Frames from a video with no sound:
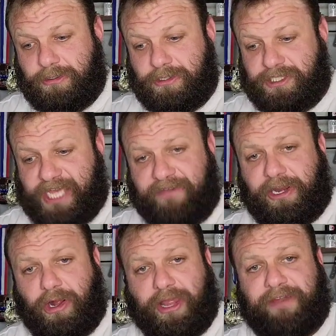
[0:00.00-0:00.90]
savvy to
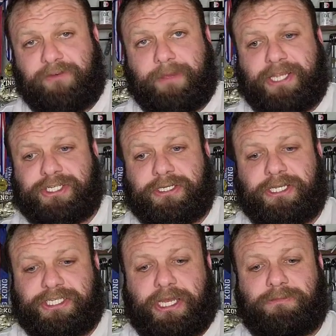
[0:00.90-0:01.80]
all that information
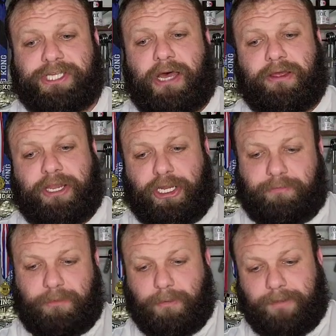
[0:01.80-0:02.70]
as it comes out, and you can
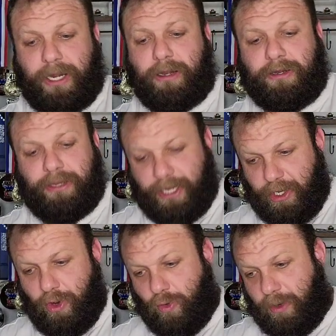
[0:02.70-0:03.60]
be prepared and
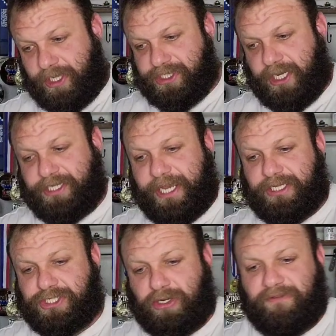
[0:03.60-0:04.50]
know what it's going to take to
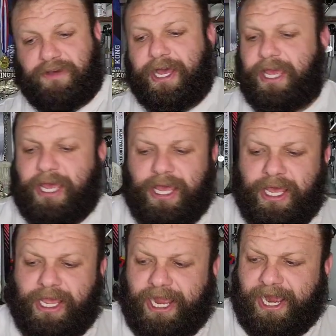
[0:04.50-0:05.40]
certify.
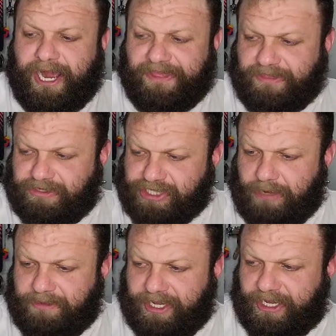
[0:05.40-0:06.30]
I think there's going to
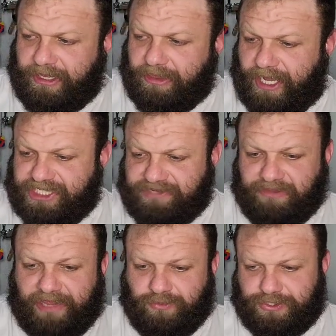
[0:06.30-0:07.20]
be lots of
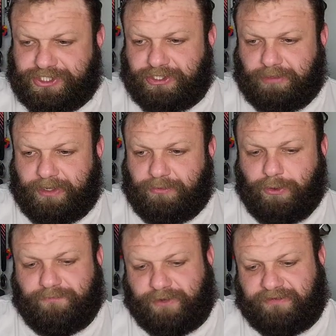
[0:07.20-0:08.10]
levels, so there'll be
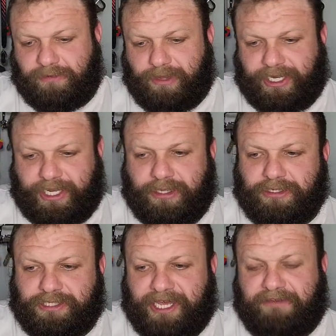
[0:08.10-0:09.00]
room for everybody
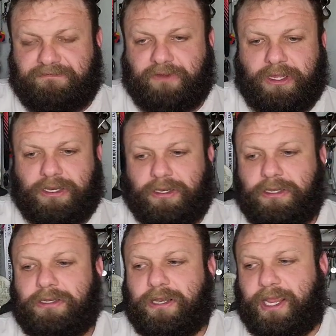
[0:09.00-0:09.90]
to have fun
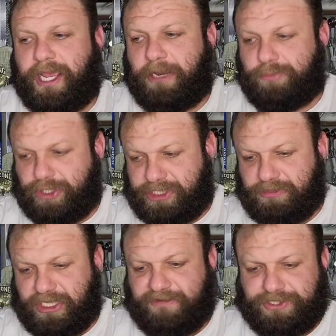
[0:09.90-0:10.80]
and push
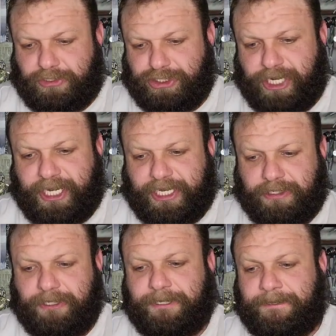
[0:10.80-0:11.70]
themselves in their training
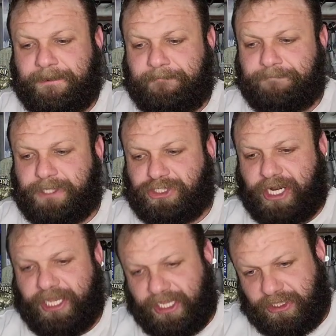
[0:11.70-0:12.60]
to try
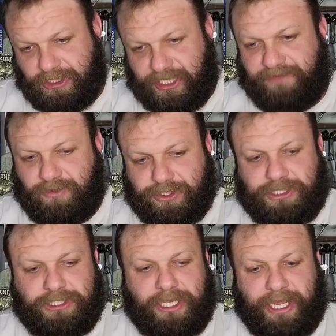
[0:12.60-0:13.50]
to hit those
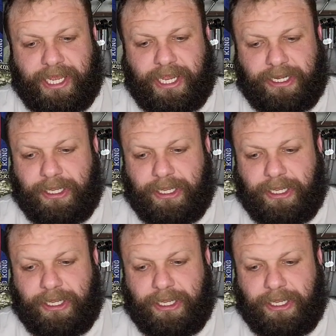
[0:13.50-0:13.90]
levels and